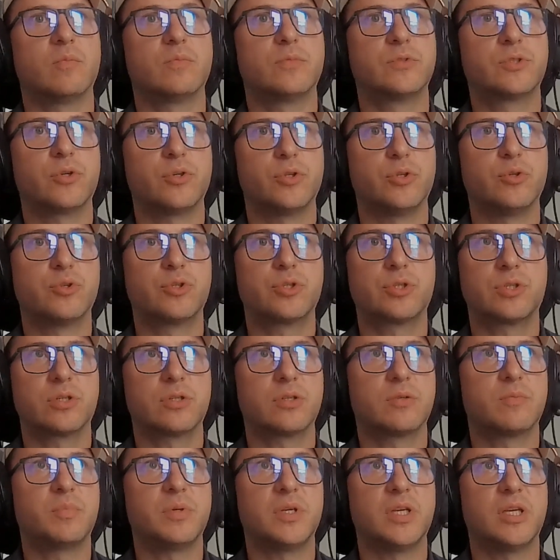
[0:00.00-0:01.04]
So you
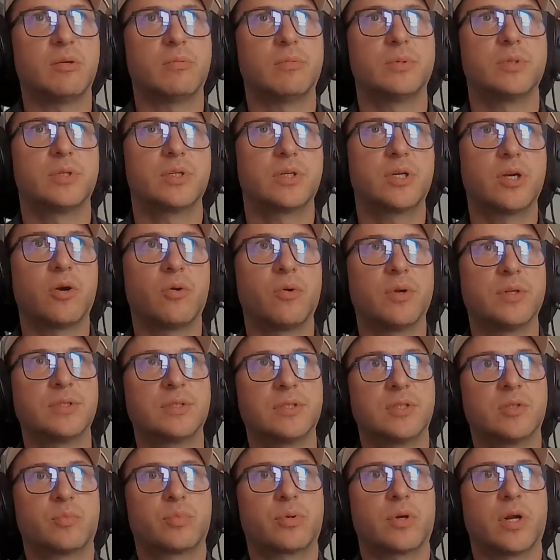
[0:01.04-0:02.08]
should be able to go
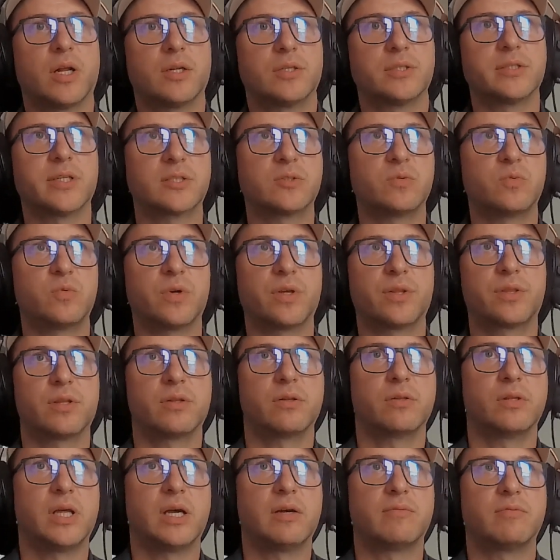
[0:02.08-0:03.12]
into the project with a
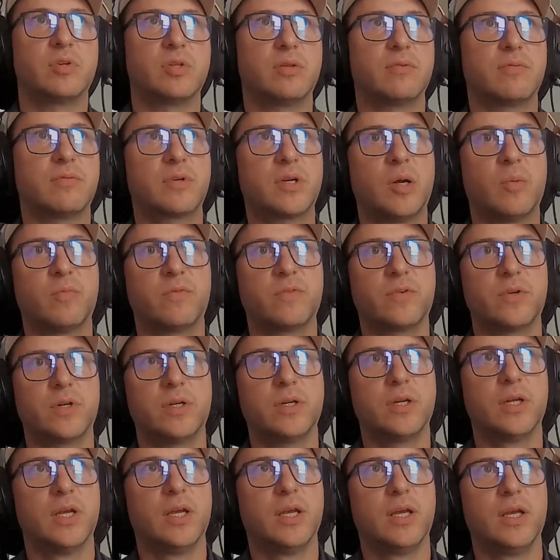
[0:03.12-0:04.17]
level of
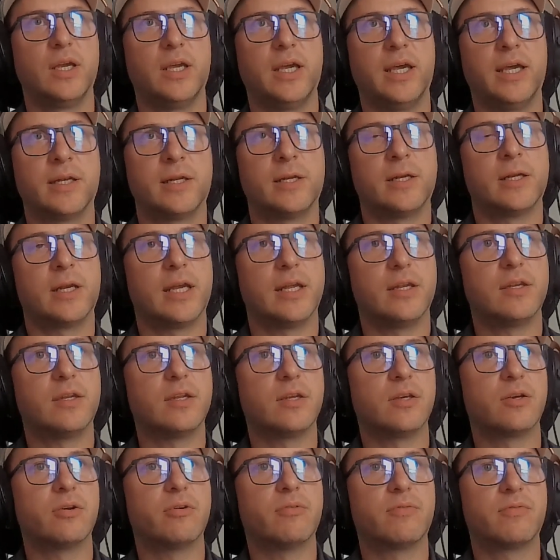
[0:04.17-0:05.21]
comfort and an
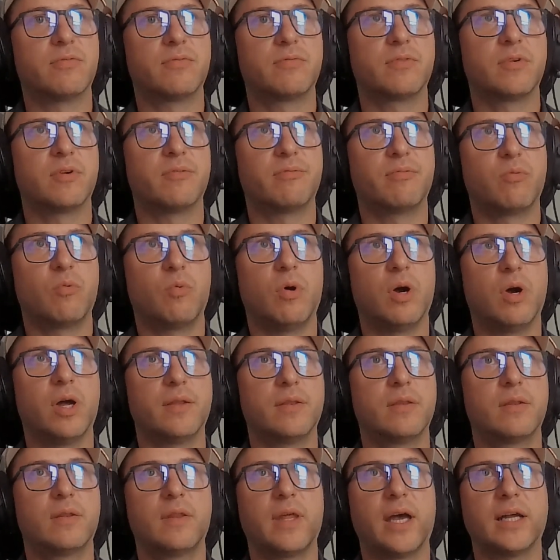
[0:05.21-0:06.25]
idea of what
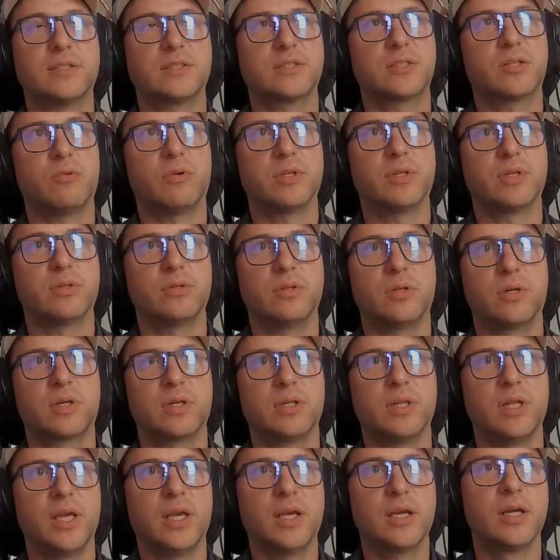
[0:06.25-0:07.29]
that's going to
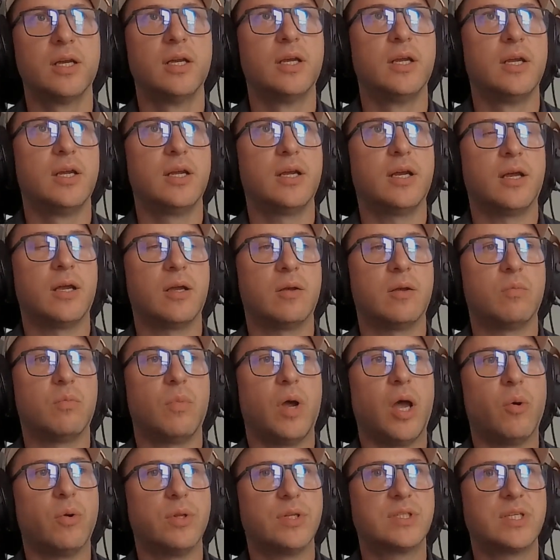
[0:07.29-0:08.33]
look like.
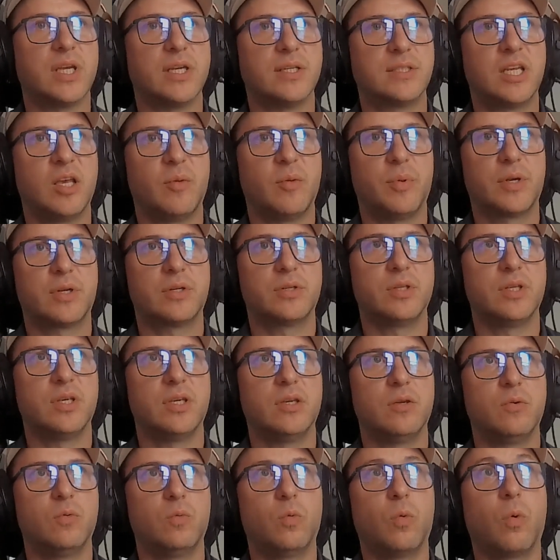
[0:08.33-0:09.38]
I would say
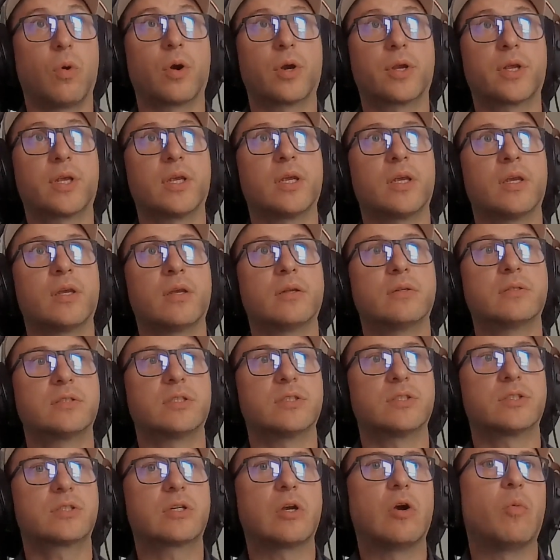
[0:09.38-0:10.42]
typically working
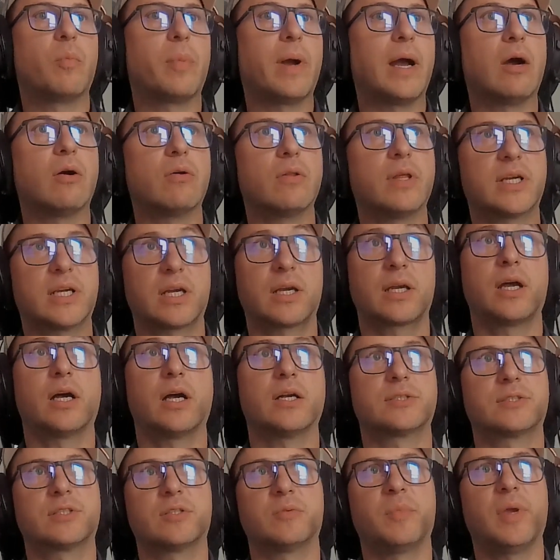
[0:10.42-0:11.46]
to scope out like a
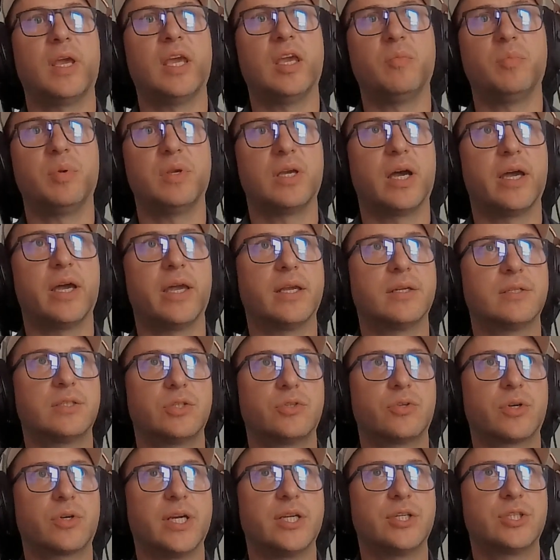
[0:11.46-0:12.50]
custom API
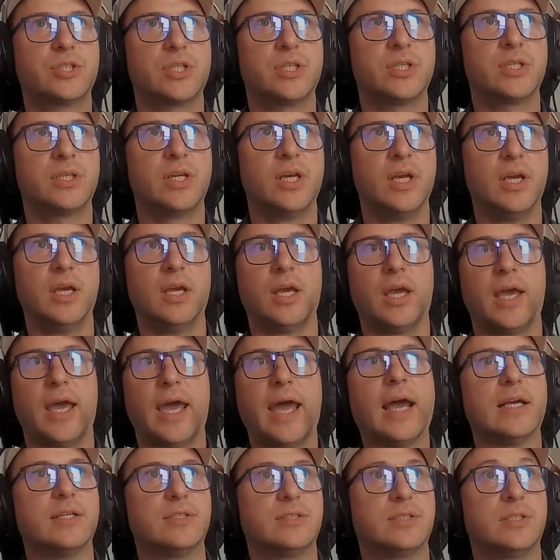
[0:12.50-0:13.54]
integration
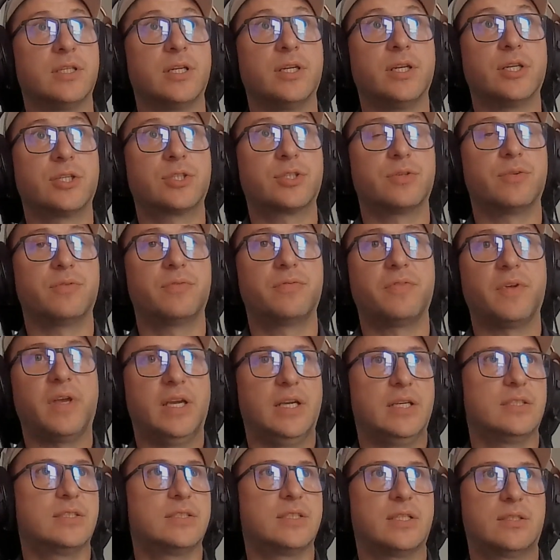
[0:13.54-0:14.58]
has an initial
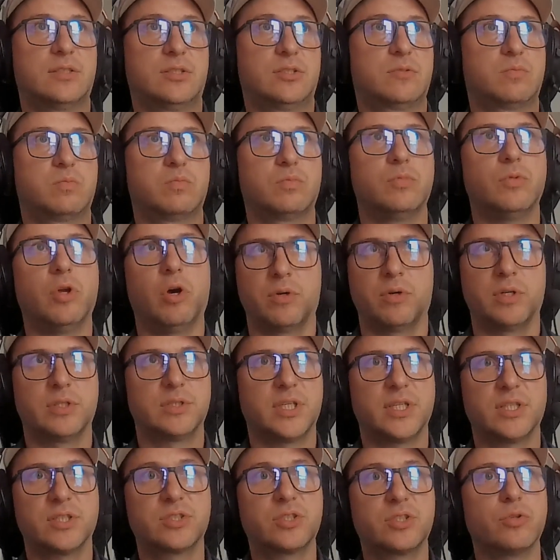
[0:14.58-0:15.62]
phase that's known as
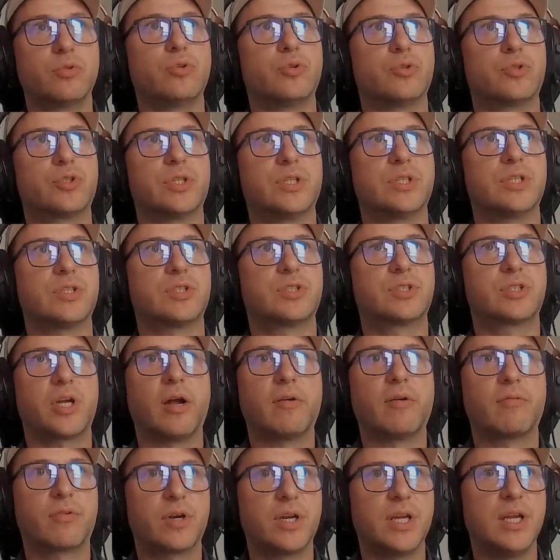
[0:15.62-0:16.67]
like solution
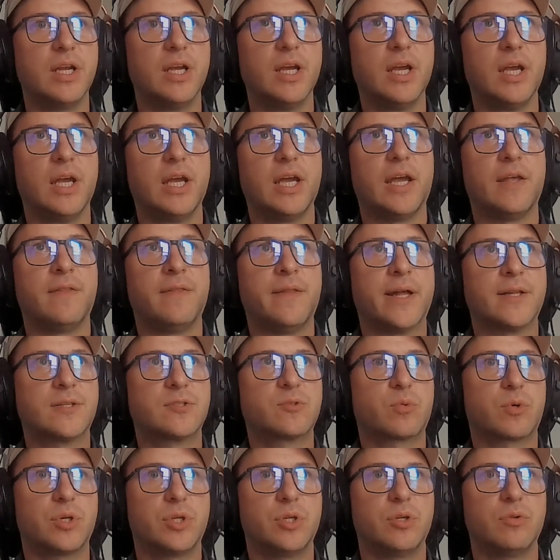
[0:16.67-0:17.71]
discovery. And
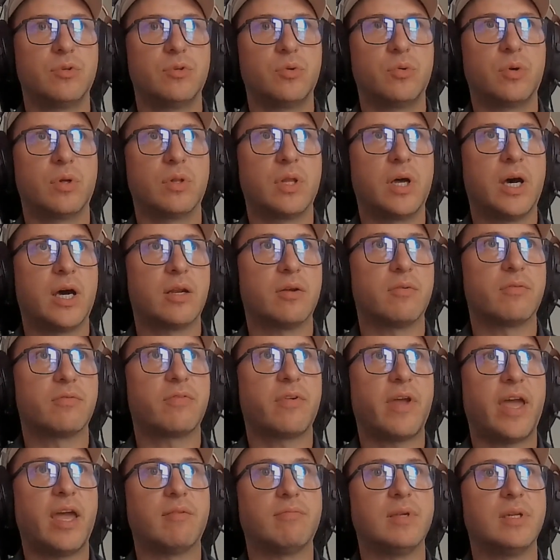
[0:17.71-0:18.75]
that's where you do a lot of
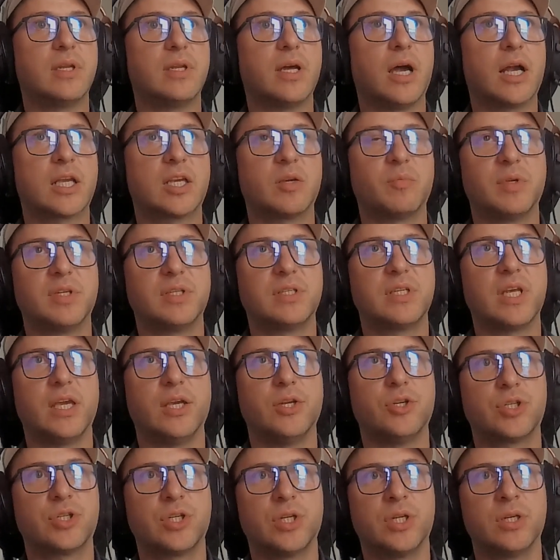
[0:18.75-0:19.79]
heavy
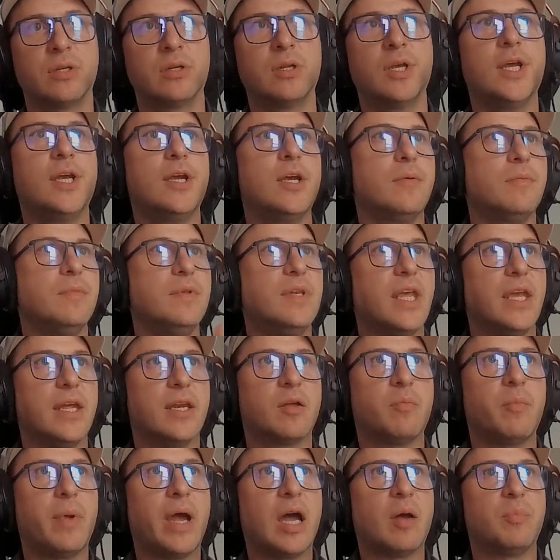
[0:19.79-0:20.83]
documentation,
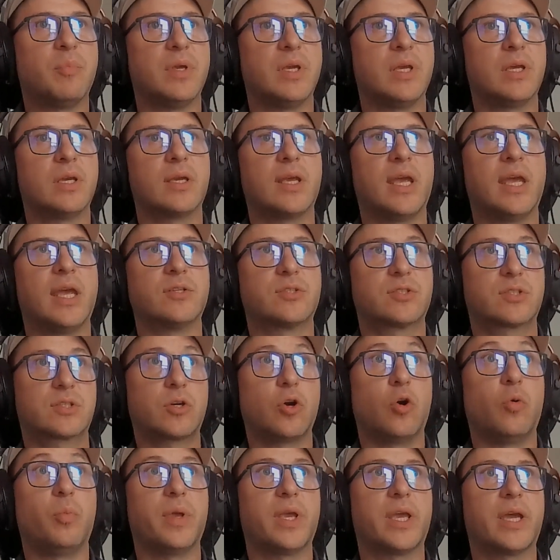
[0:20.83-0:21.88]
data mapping, and
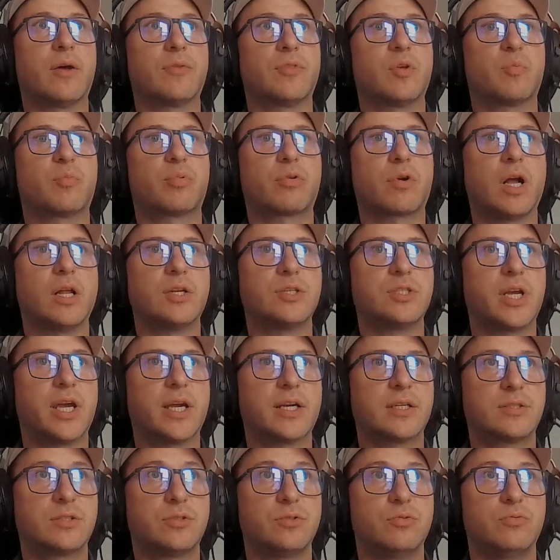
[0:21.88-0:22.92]
scoping out the
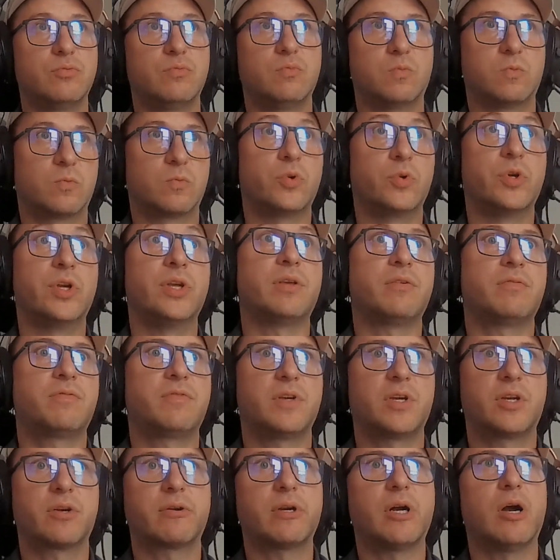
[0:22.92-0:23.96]
project to really
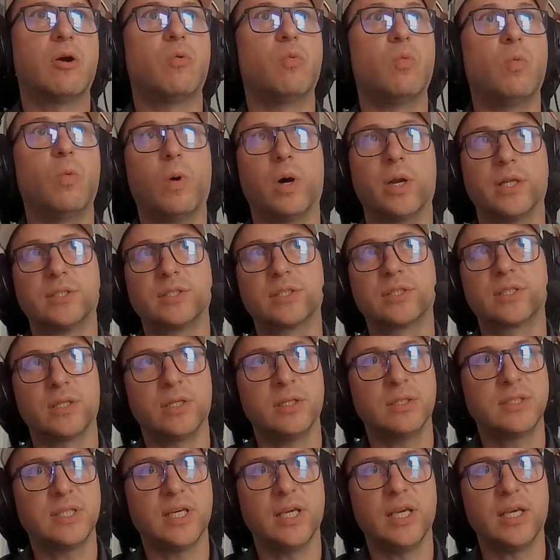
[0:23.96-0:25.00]
figure out what it's going
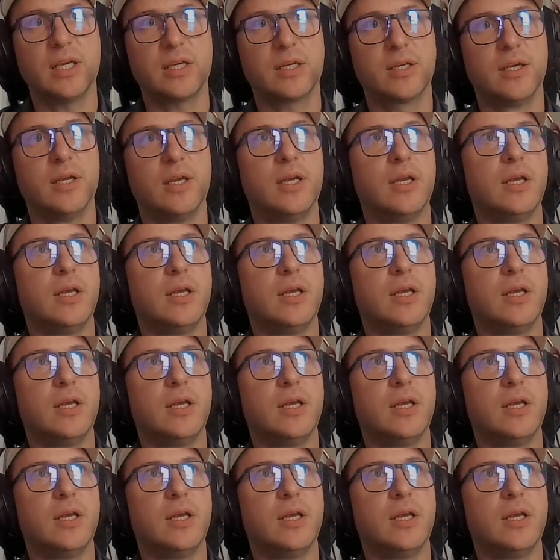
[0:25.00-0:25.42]
to take.